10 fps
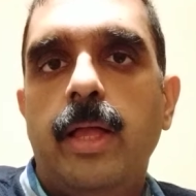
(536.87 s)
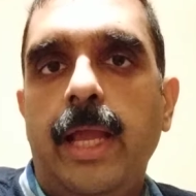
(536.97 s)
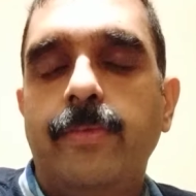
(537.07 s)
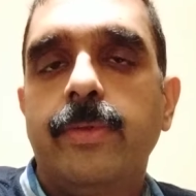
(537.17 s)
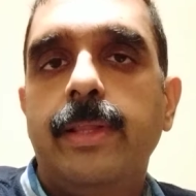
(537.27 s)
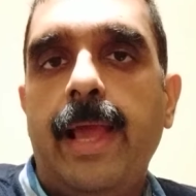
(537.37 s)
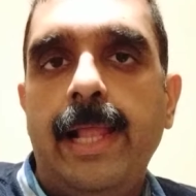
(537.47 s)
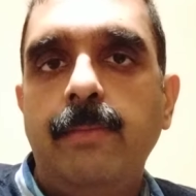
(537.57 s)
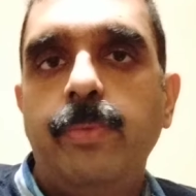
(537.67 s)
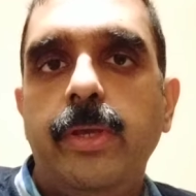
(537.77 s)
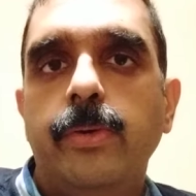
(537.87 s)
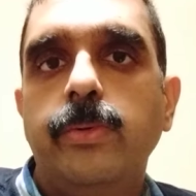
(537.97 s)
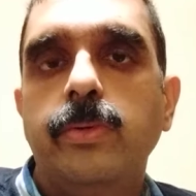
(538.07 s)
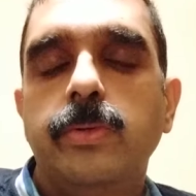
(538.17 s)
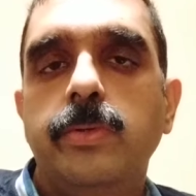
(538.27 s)
it will help
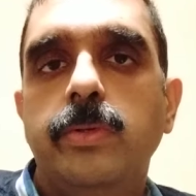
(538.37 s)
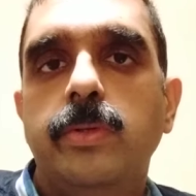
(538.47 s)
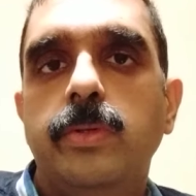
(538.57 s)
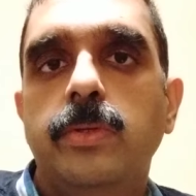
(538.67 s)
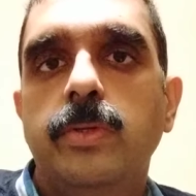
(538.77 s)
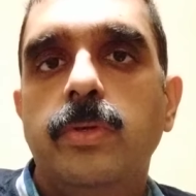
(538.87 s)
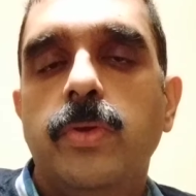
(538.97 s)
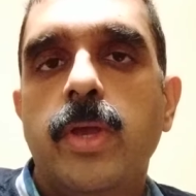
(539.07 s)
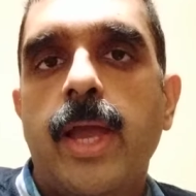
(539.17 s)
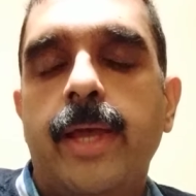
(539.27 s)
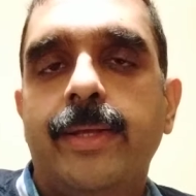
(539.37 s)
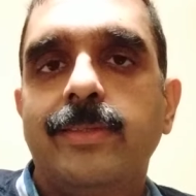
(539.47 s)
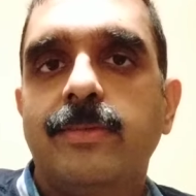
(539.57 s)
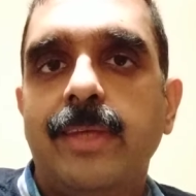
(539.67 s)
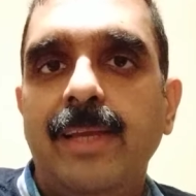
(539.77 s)
you, and at the
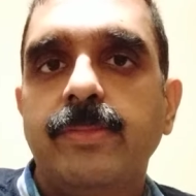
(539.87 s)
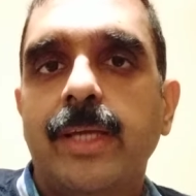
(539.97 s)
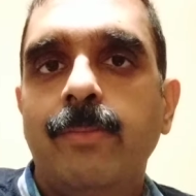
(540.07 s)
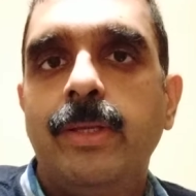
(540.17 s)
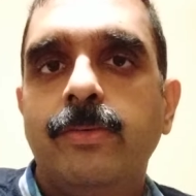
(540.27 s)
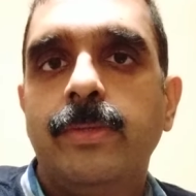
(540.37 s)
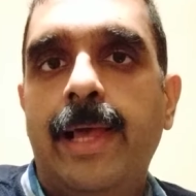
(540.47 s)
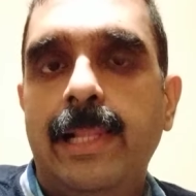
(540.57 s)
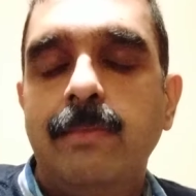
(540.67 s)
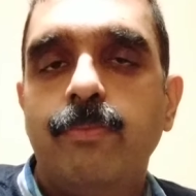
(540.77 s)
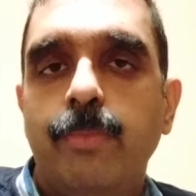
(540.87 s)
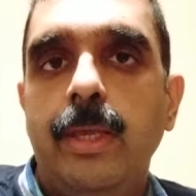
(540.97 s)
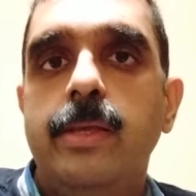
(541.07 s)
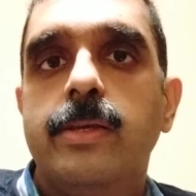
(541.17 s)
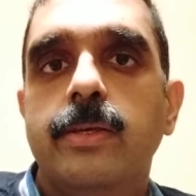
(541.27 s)
same time it will help
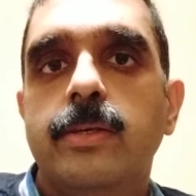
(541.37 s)
me,